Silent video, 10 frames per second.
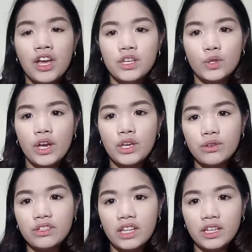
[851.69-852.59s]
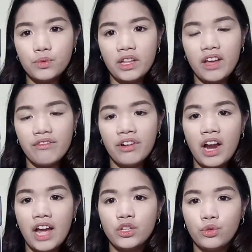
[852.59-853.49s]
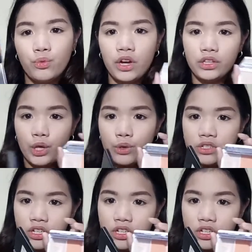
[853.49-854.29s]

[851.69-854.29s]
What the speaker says: So I use this whenever I don't want to use.